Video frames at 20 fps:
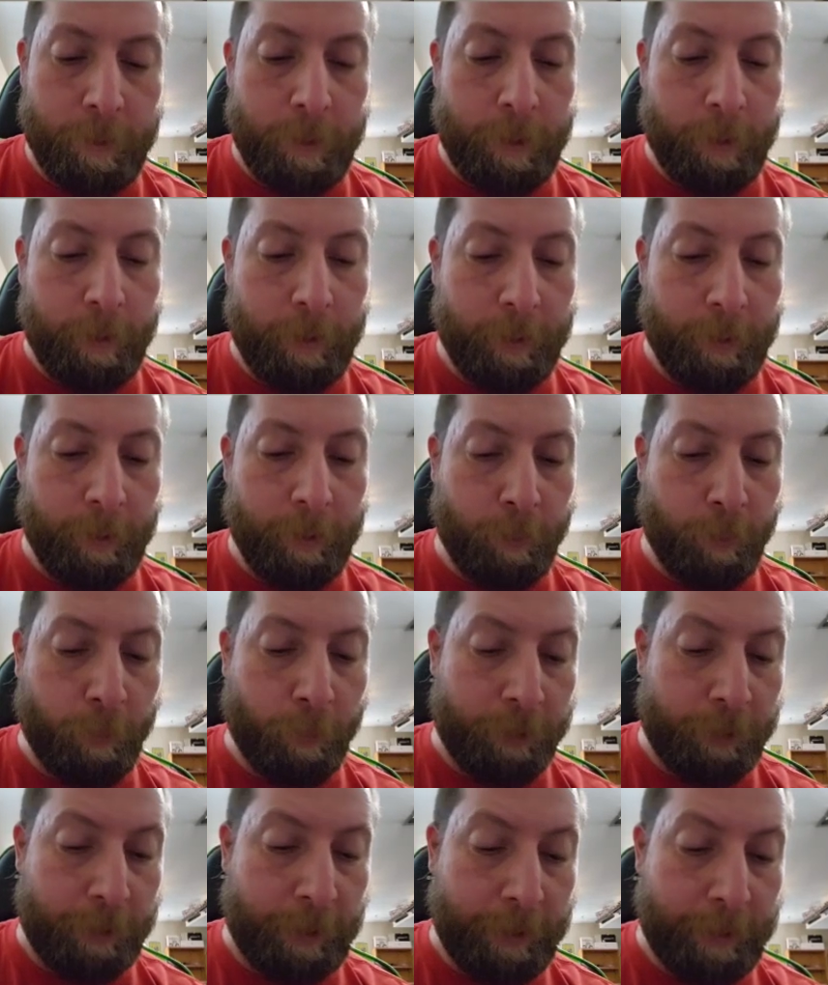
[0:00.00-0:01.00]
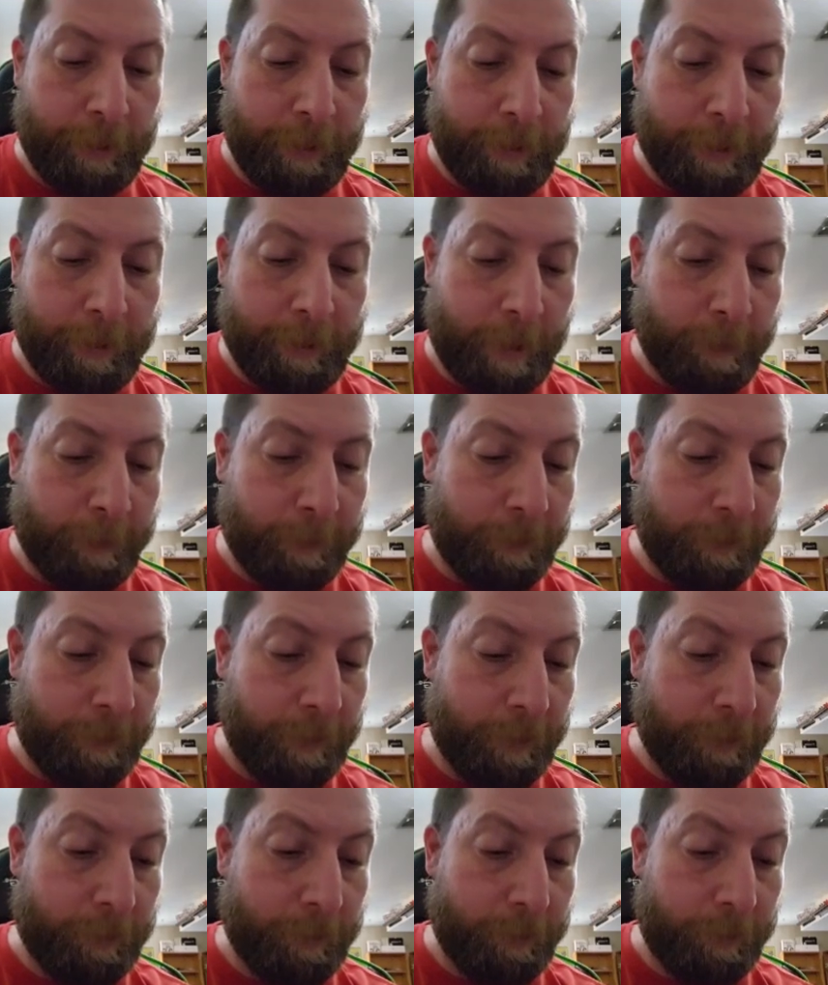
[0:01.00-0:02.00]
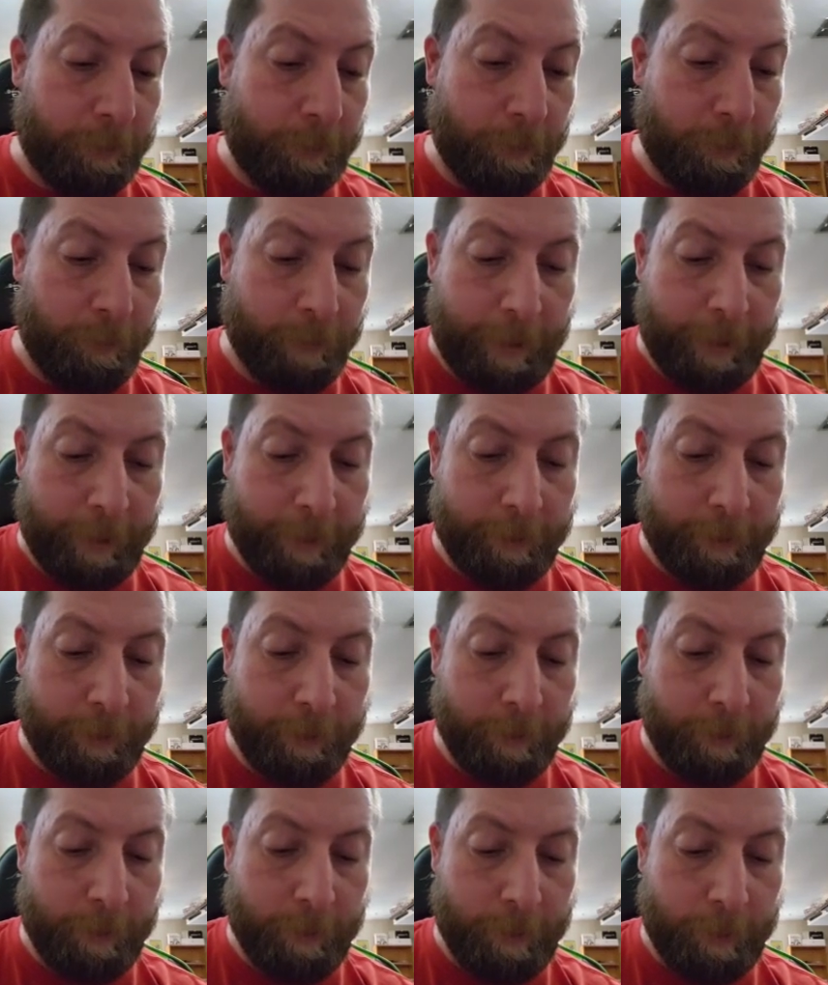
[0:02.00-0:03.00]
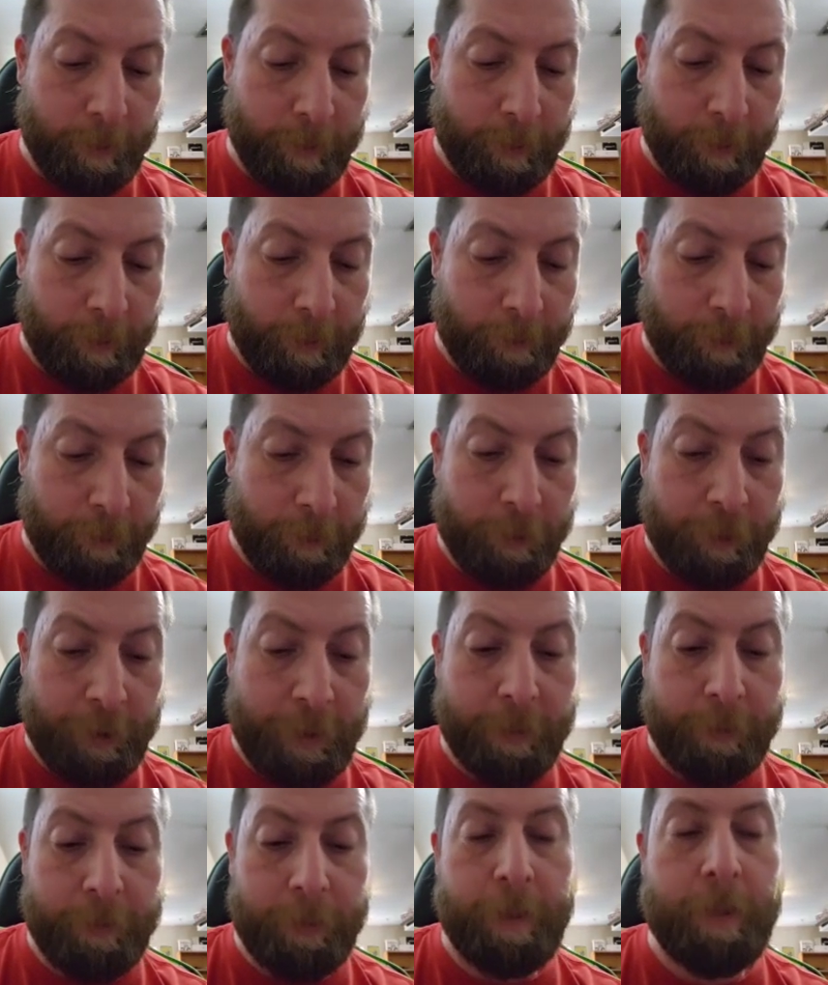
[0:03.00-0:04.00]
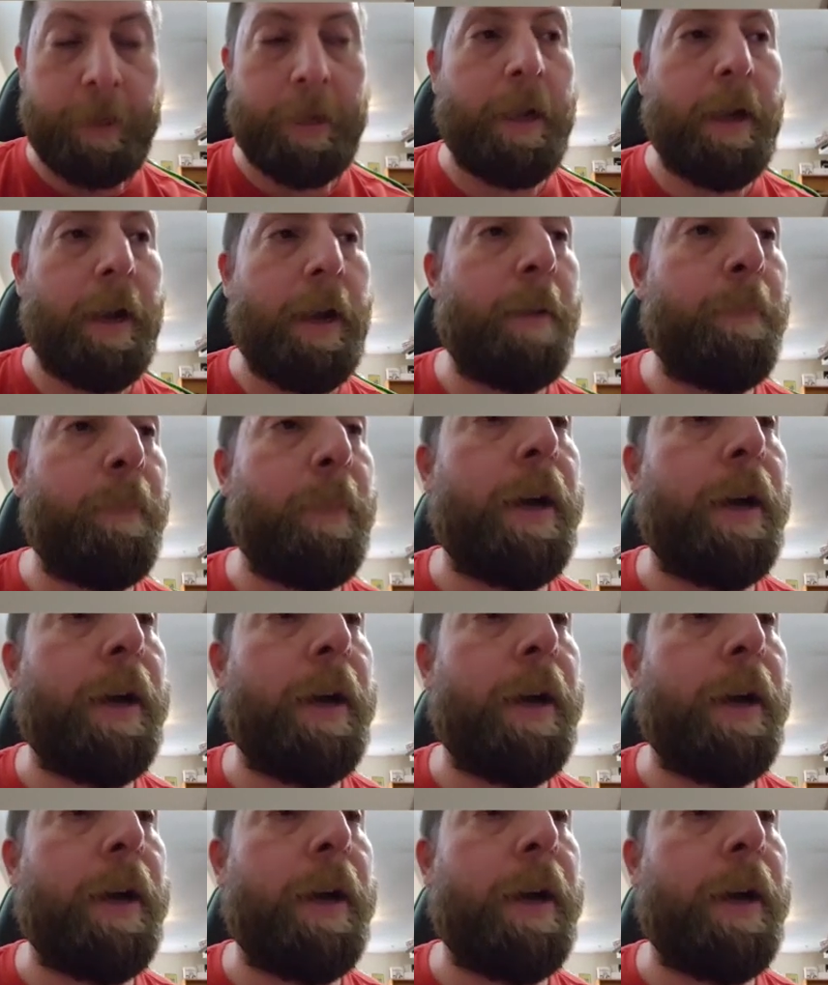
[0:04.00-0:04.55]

You know, I do appreciate that Topps does do that. Gives you a chance to get a hot